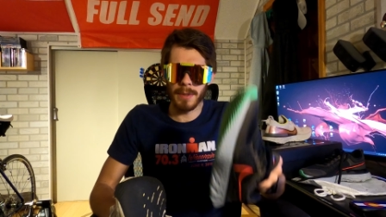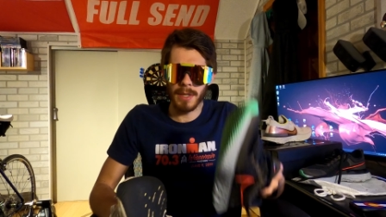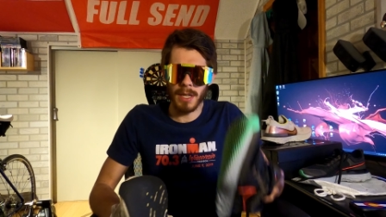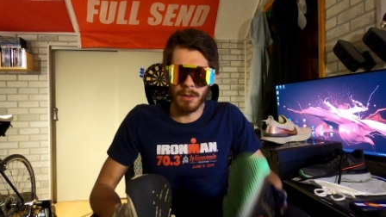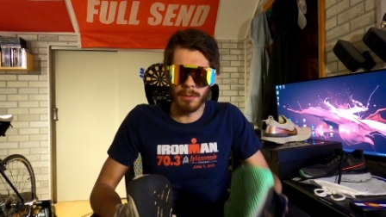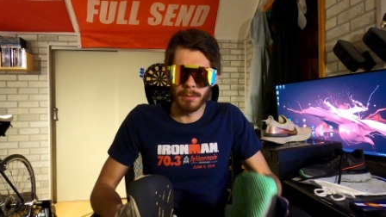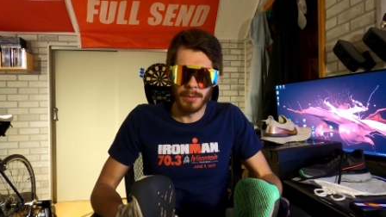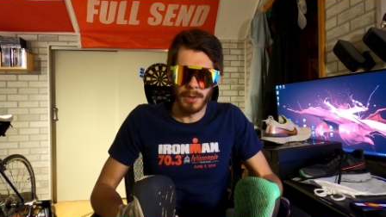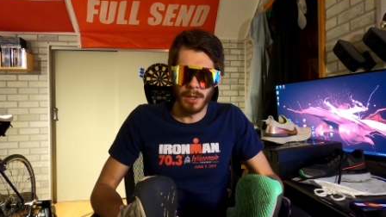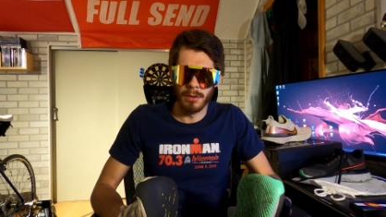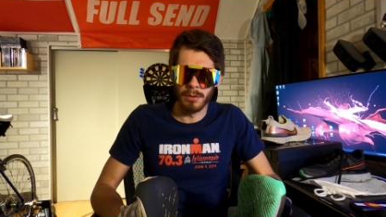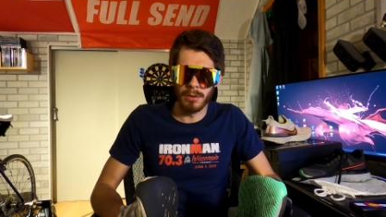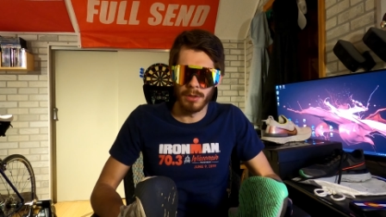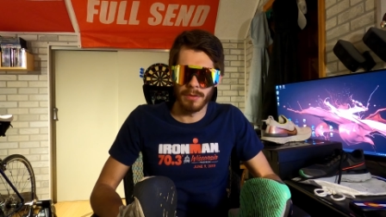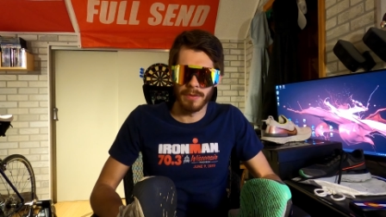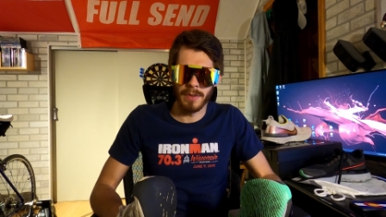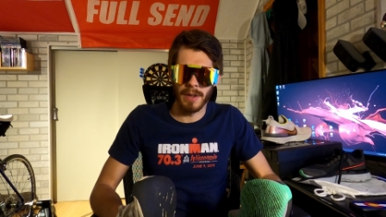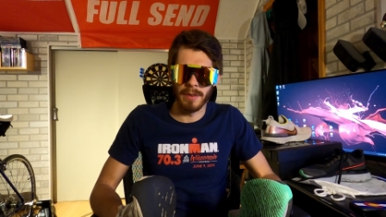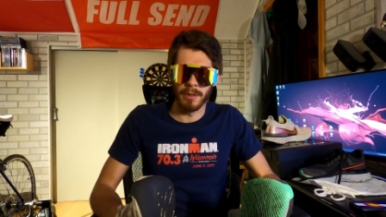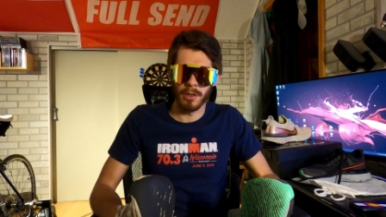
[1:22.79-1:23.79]
down below
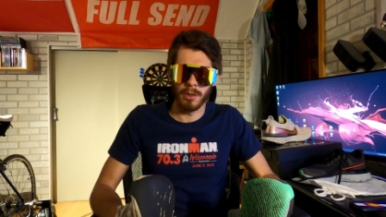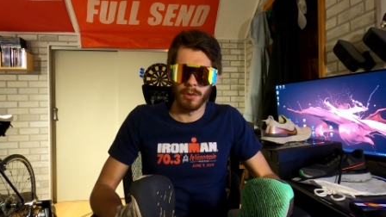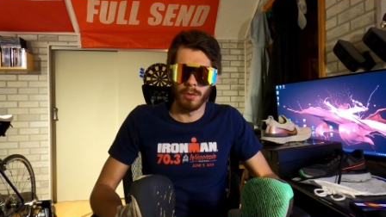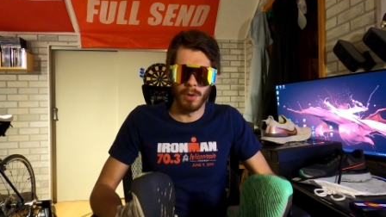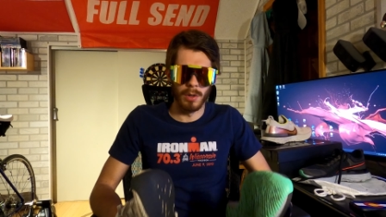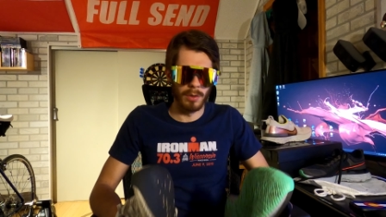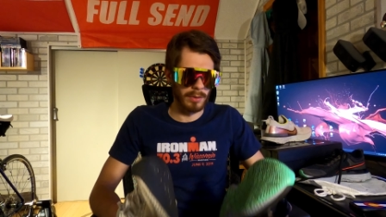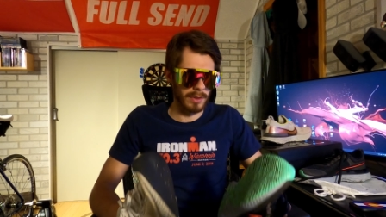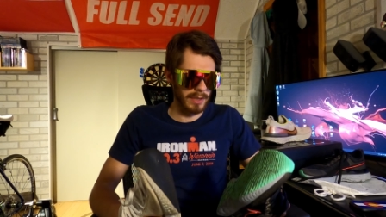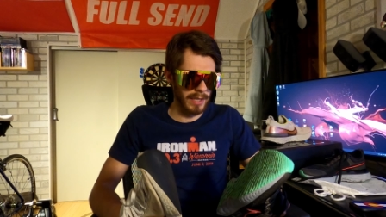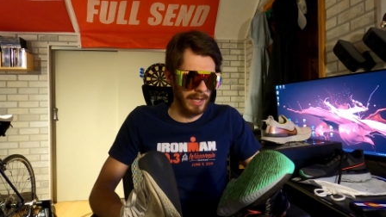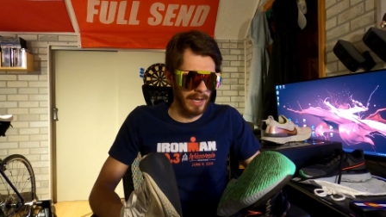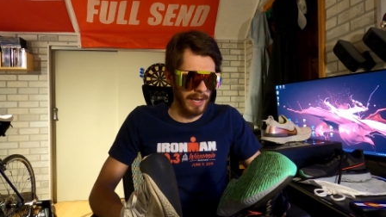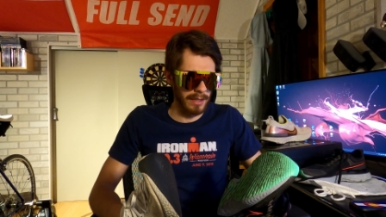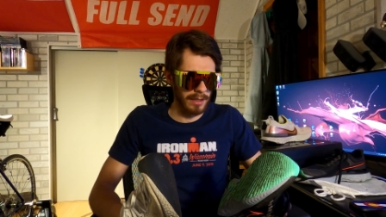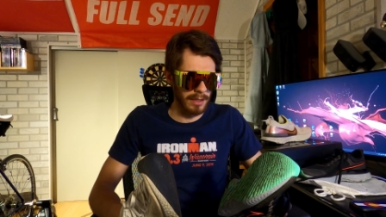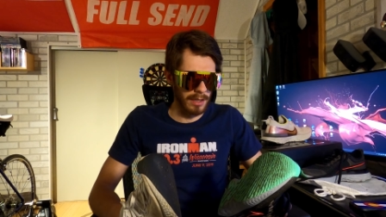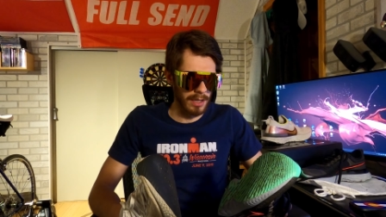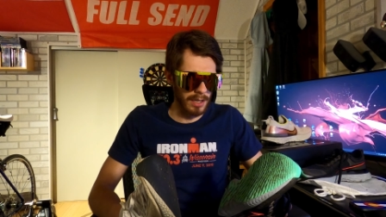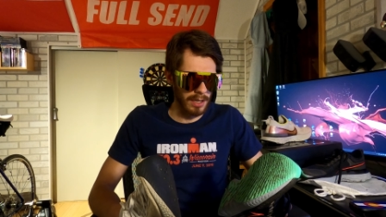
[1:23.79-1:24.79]
your favorite quote
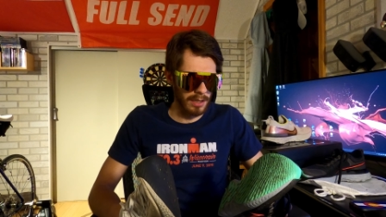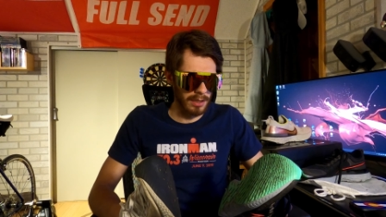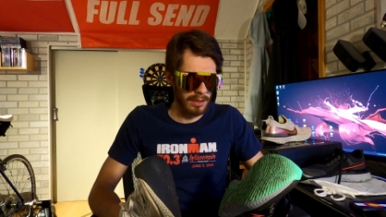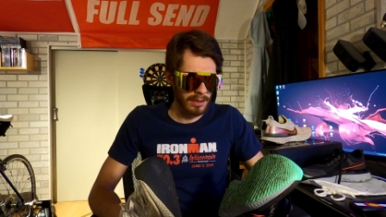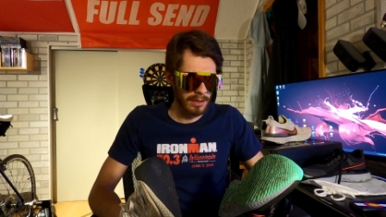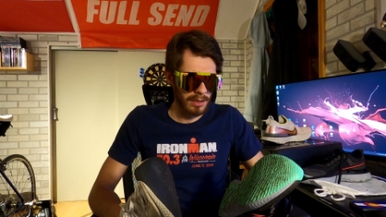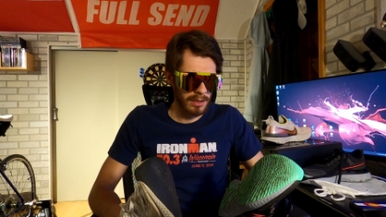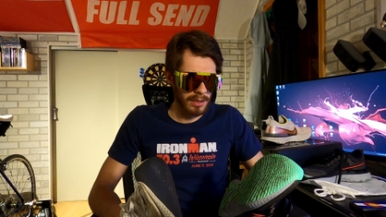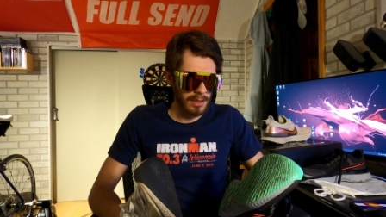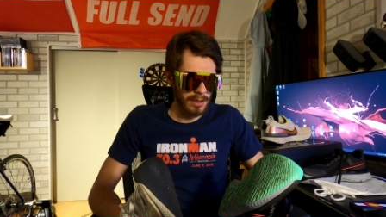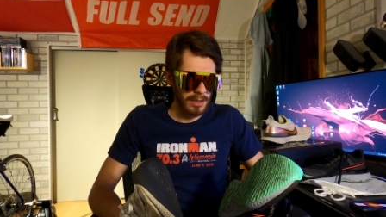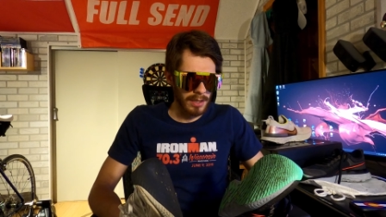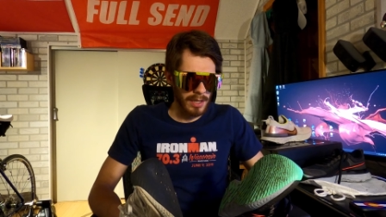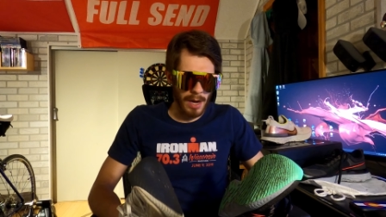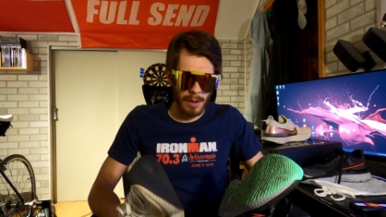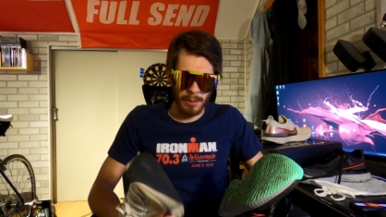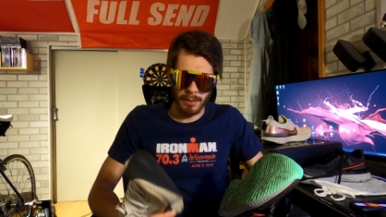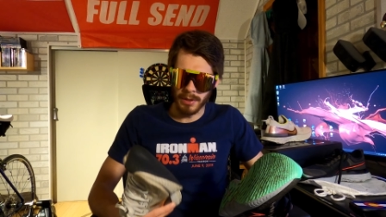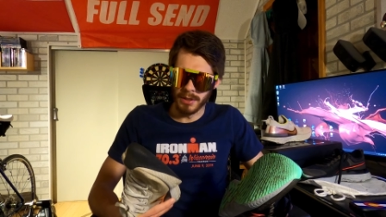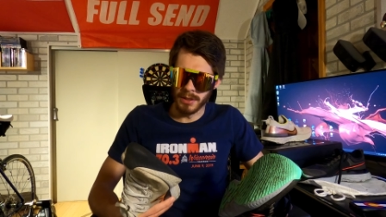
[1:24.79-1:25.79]
and
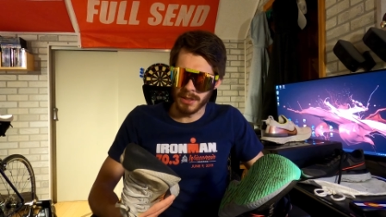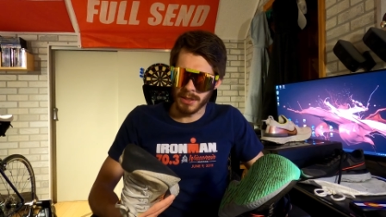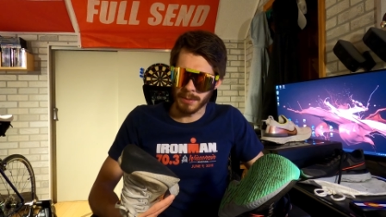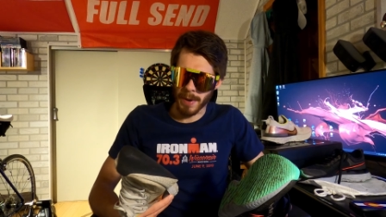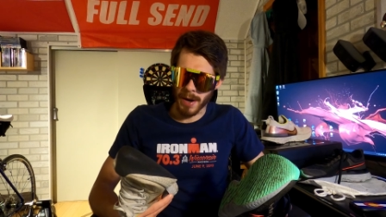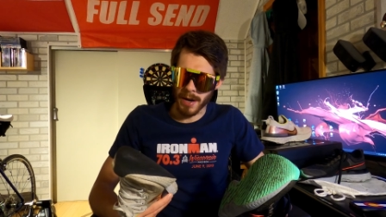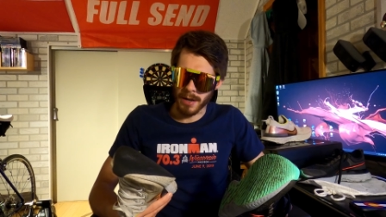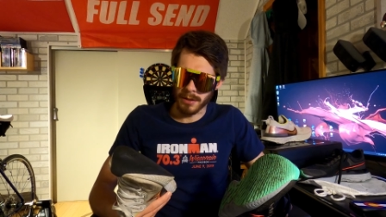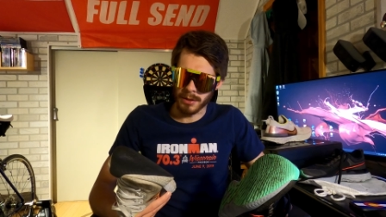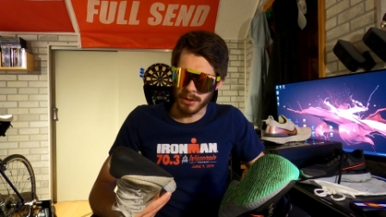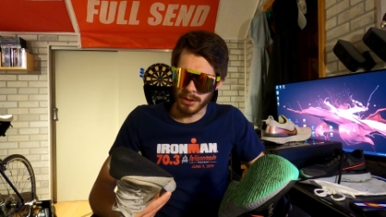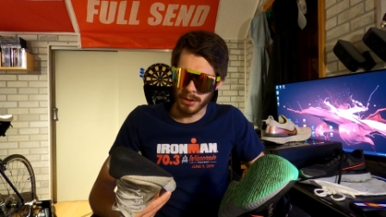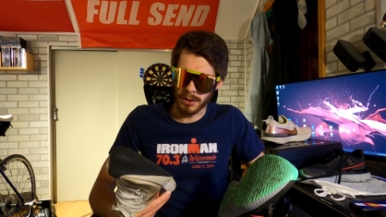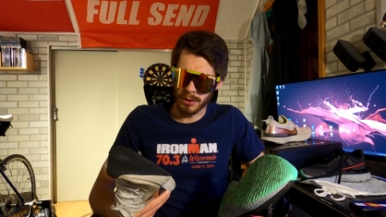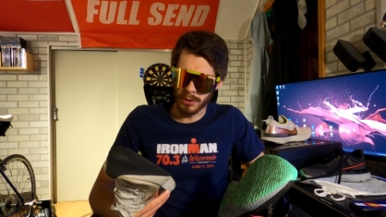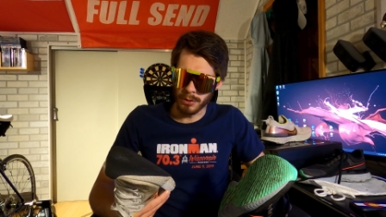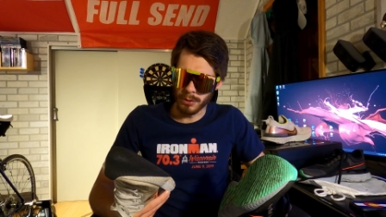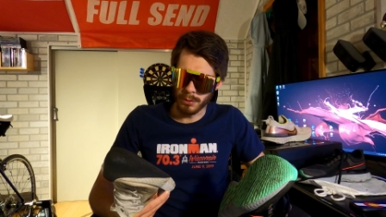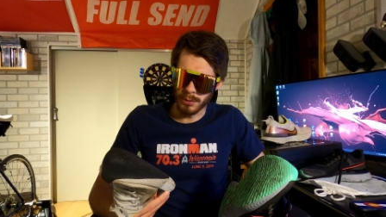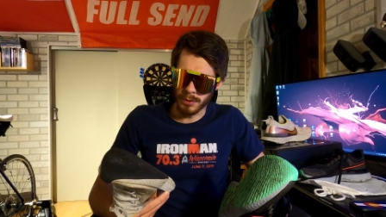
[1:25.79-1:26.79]
how it inspires
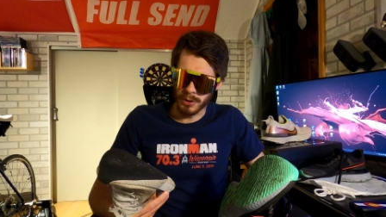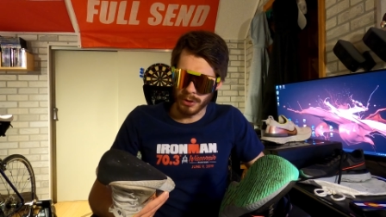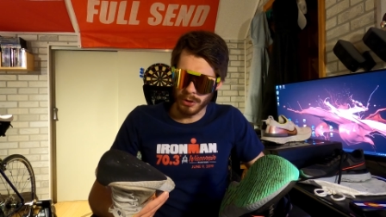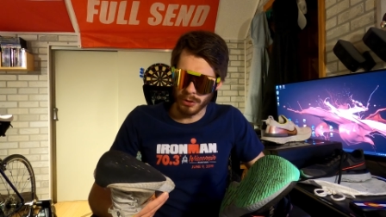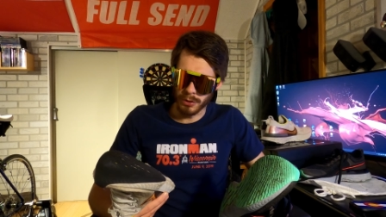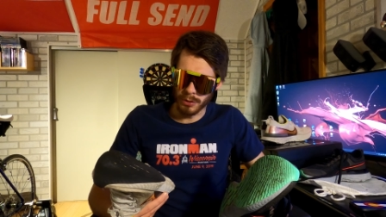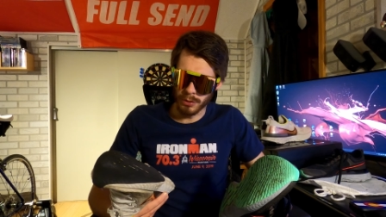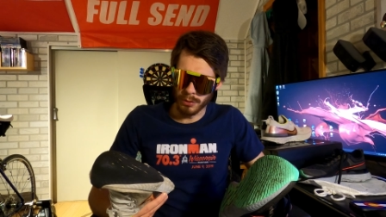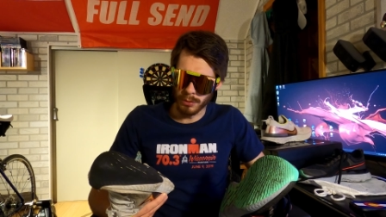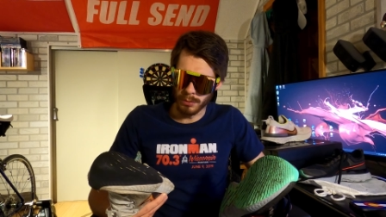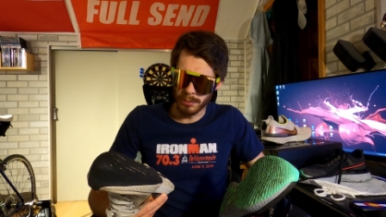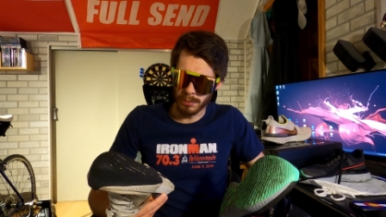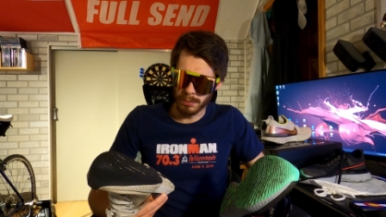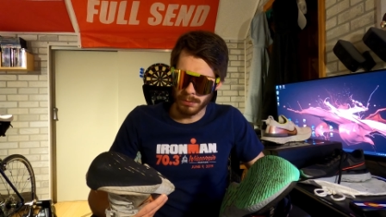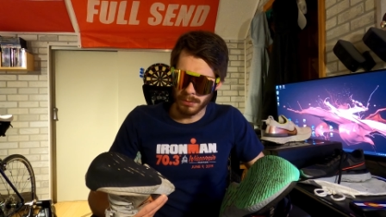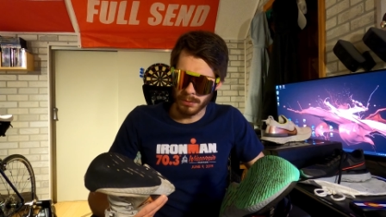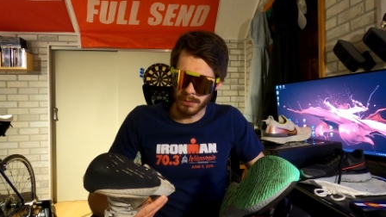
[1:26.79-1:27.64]
you to